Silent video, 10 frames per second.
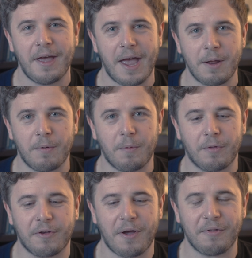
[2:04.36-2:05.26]
anyone who
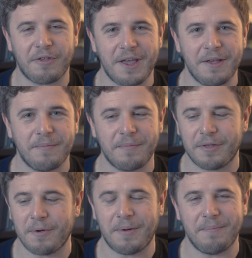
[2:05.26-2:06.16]
wants to go and see.
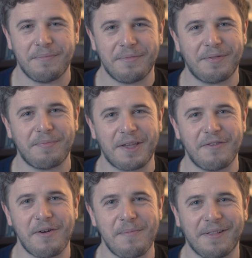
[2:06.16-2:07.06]
So thank you
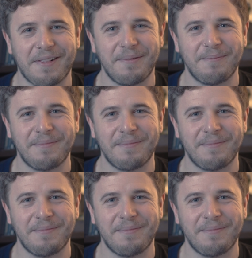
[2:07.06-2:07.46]
very much.